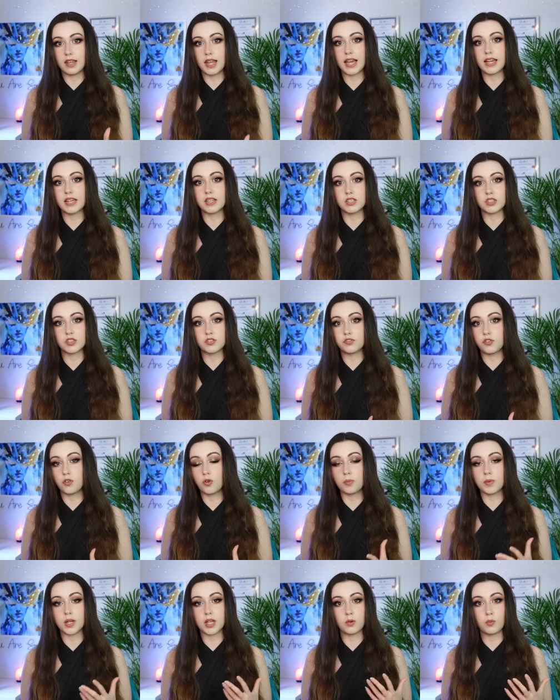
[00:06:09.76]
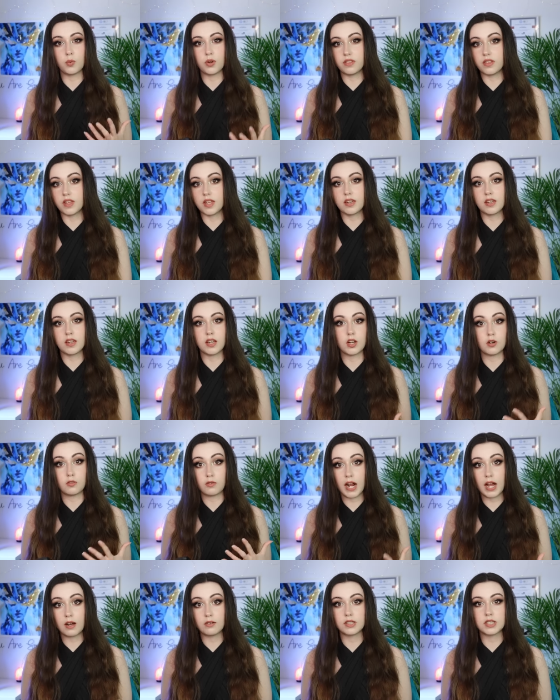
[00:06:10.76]
layers forming within and
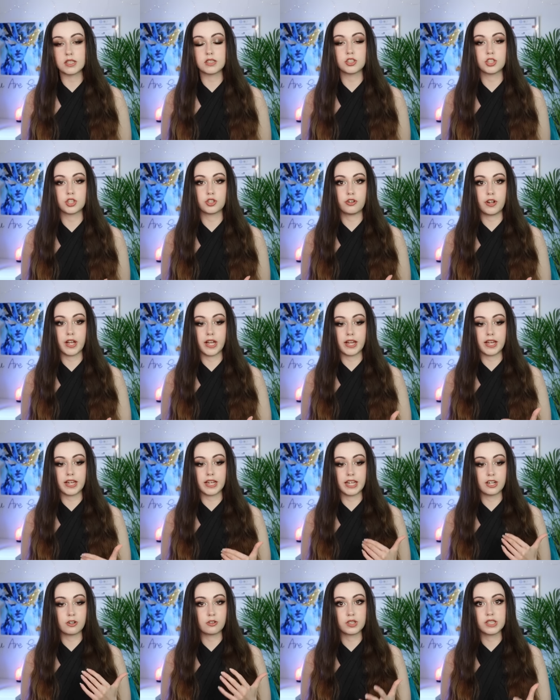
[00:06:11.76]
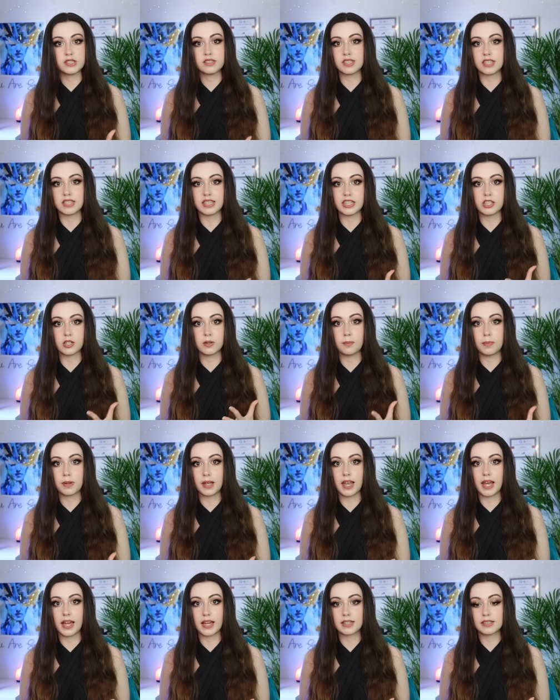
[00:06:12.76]
around it to create an increasingly
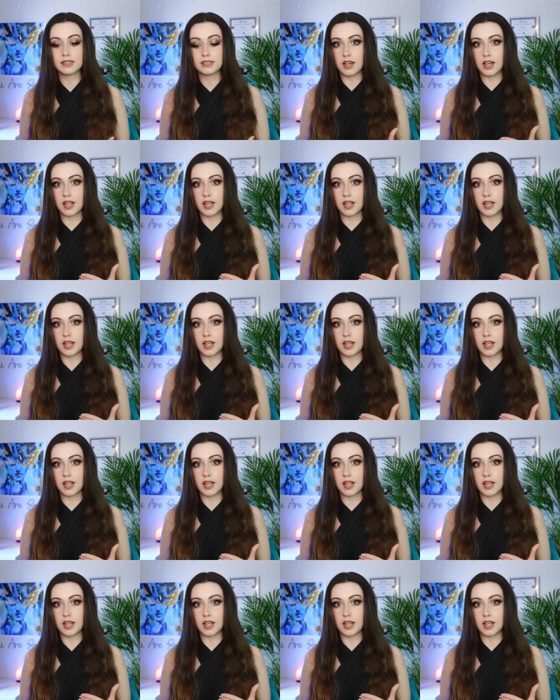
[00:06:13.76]
complex